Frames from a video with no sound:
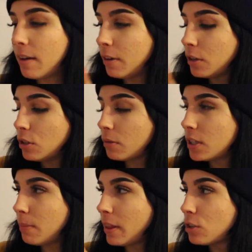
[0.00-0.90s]
I have What You Don't
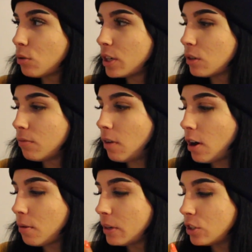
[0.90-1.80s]
See by The Story So
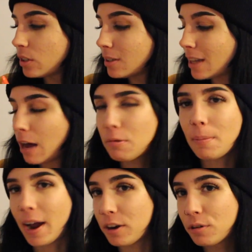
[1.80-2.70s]
Far, which is the album
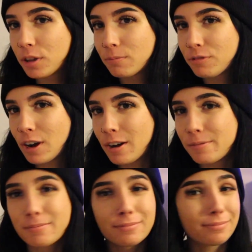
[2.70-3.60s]
I know them
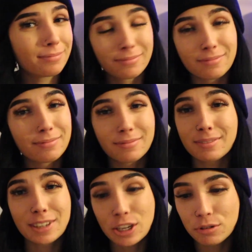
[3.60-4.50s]
from.
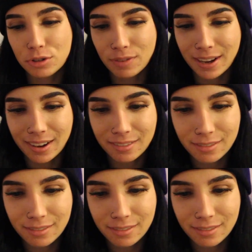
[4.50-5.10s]
Huge fan.